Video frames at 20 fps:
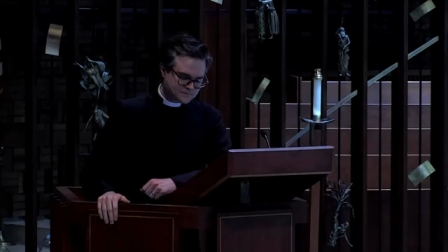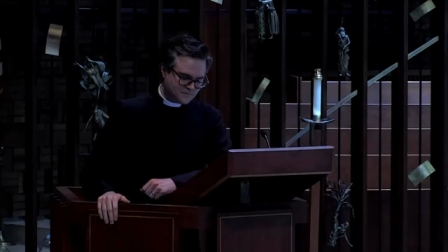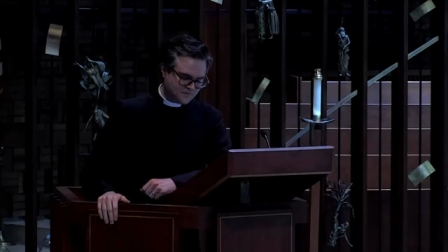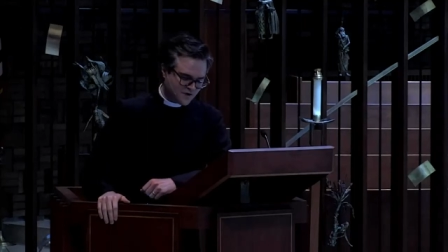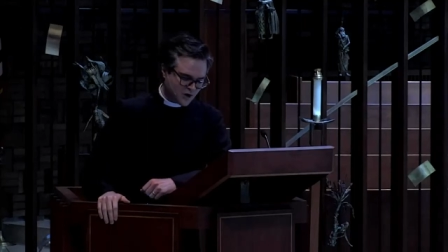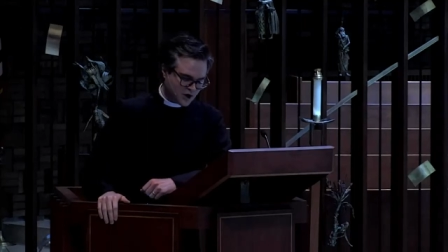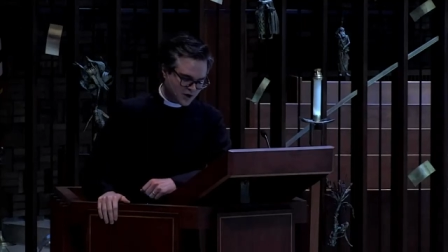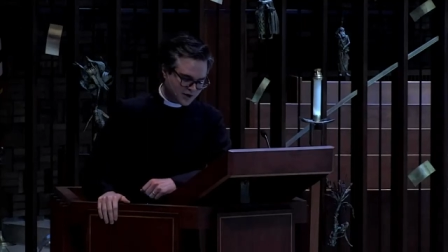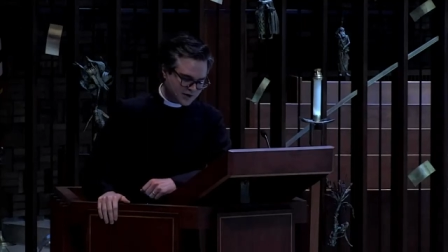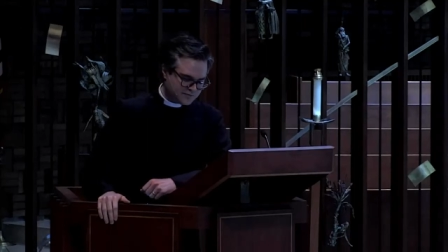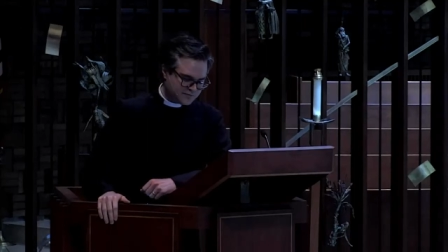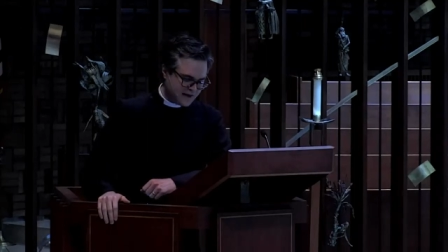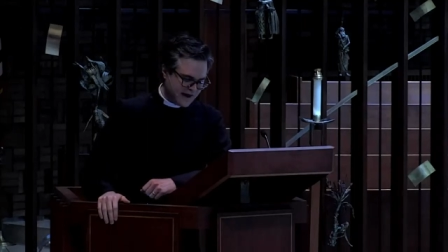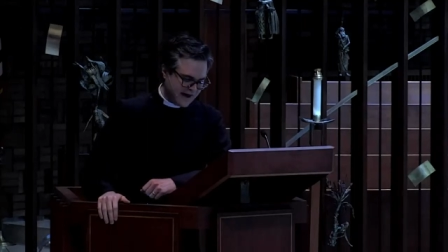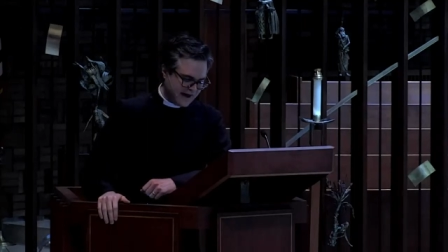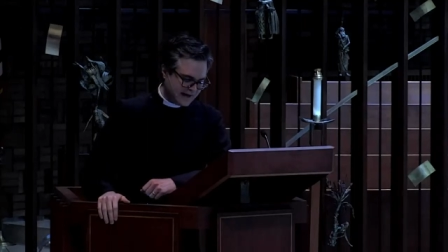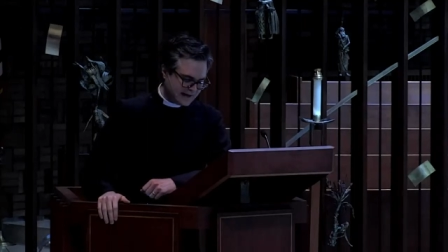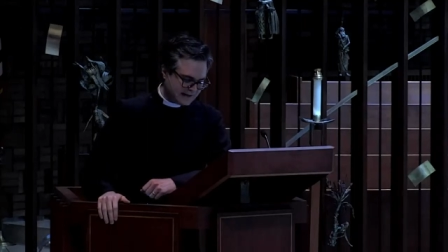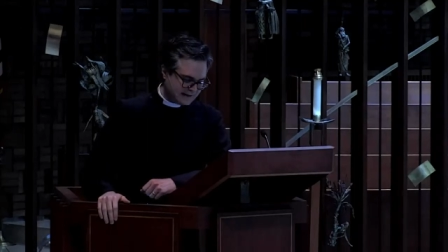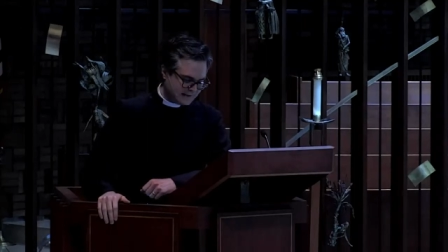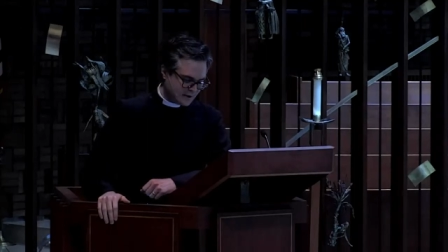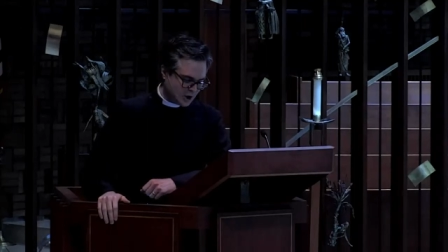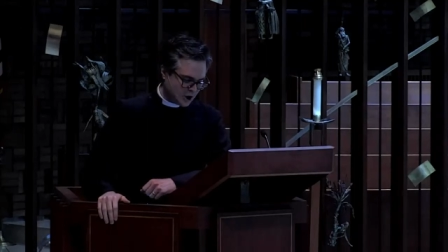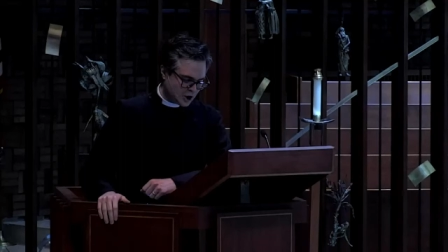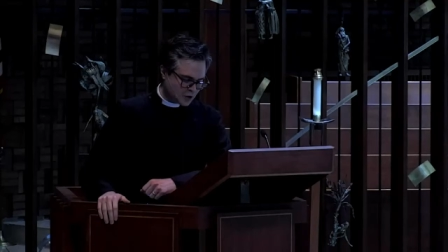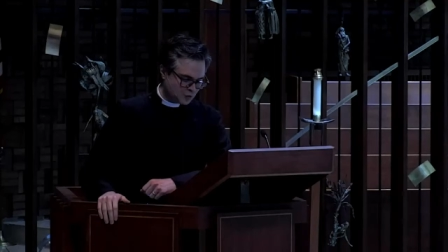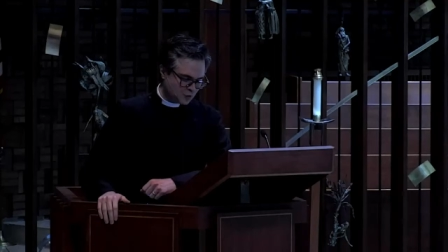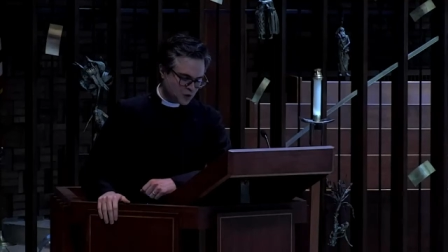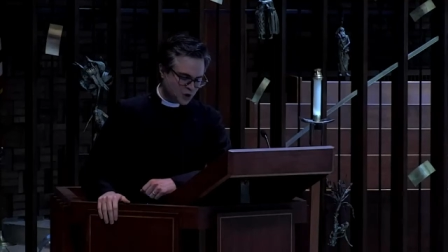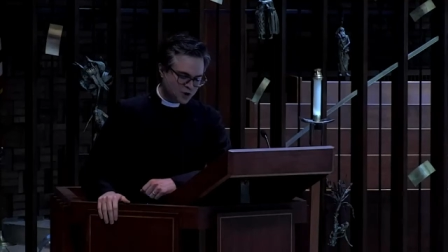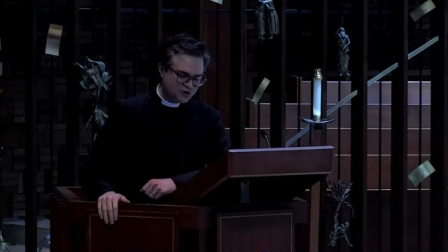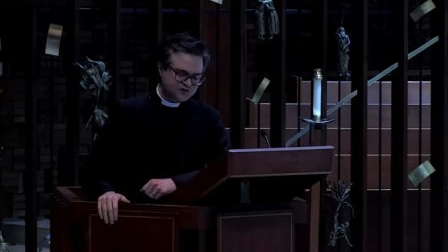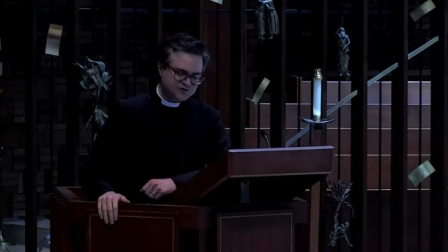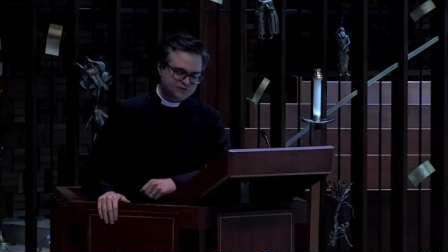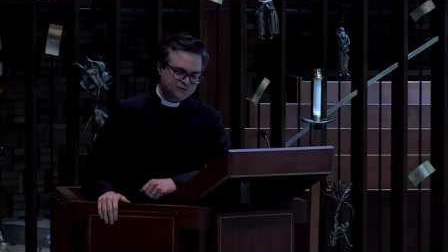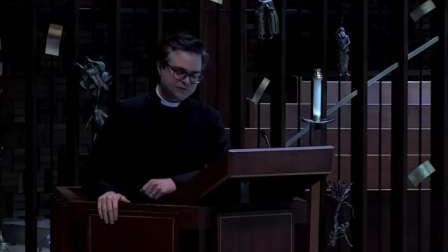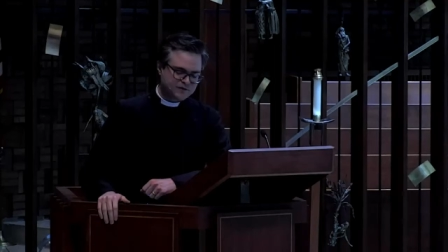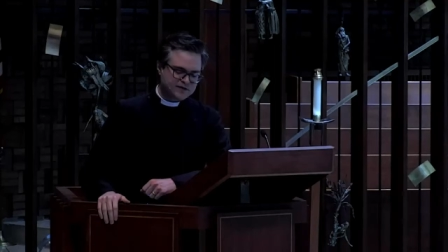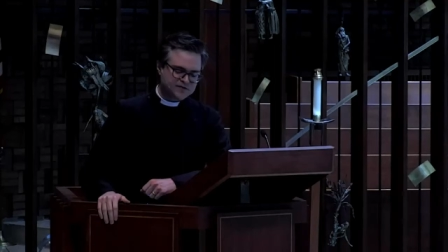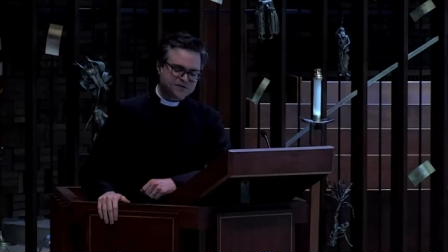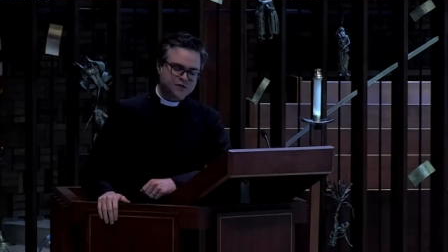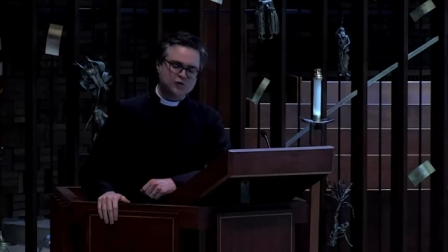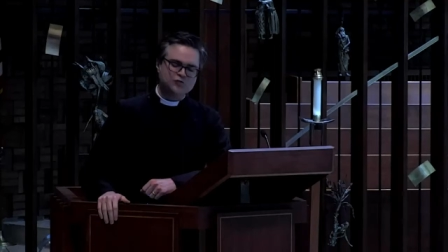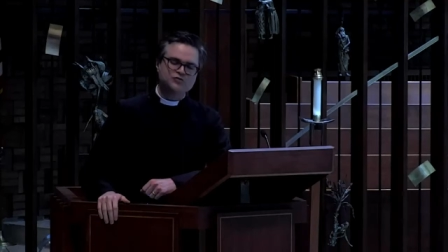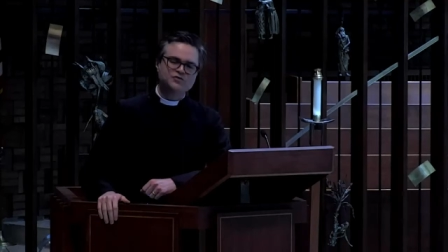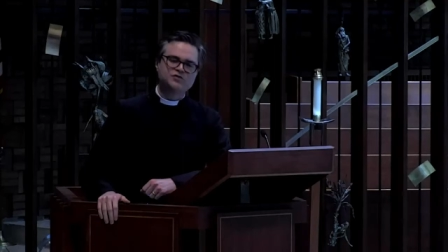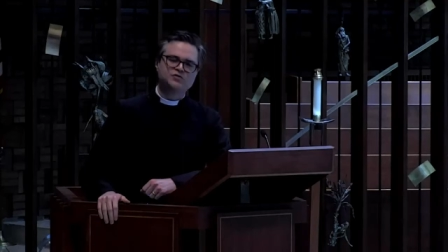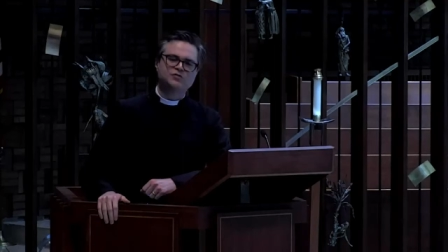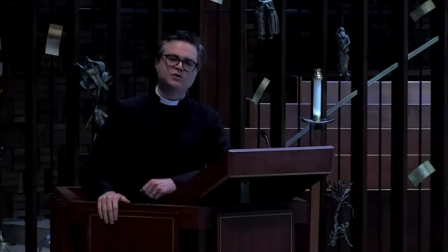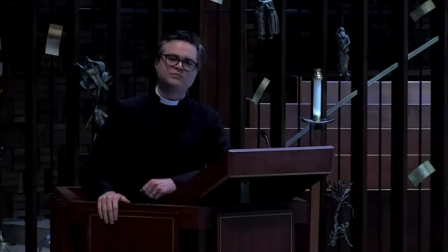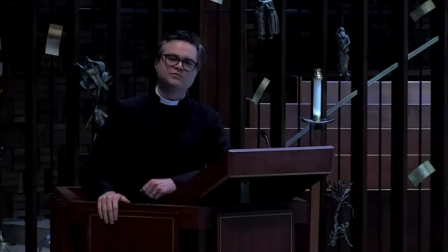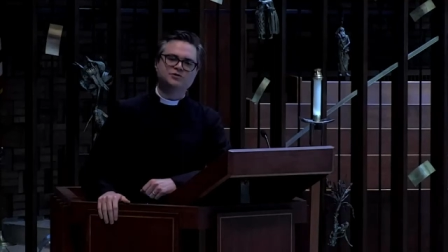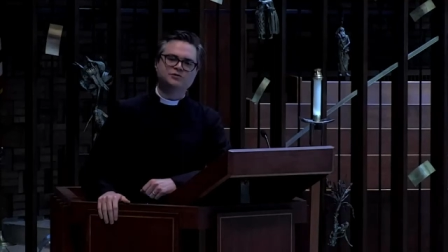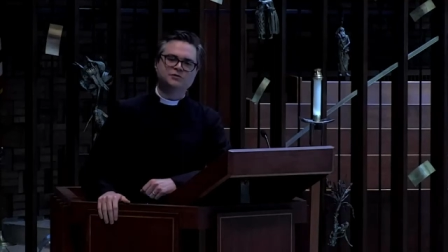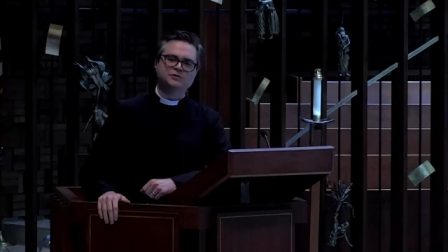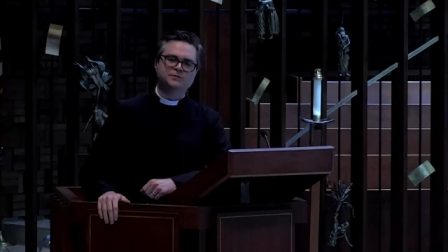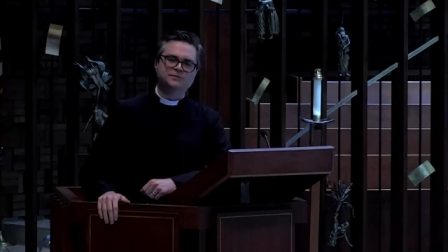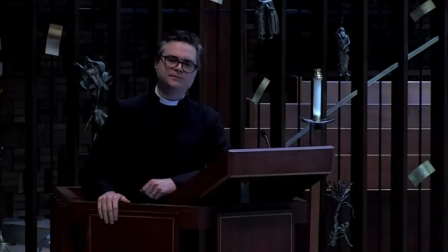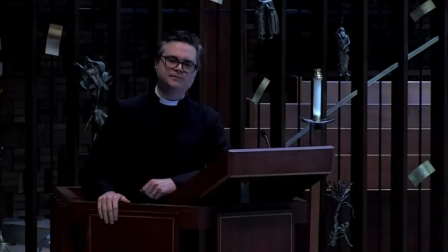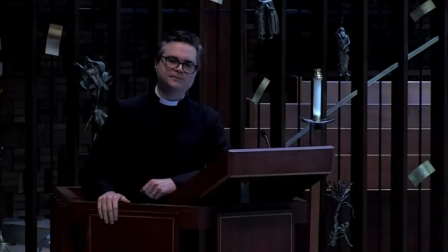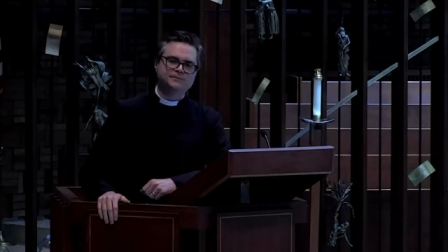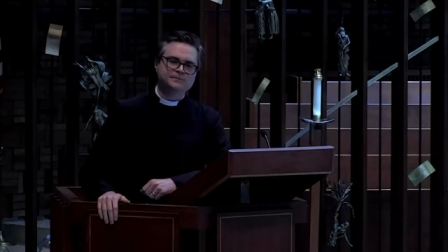falling back on words from his own scripture,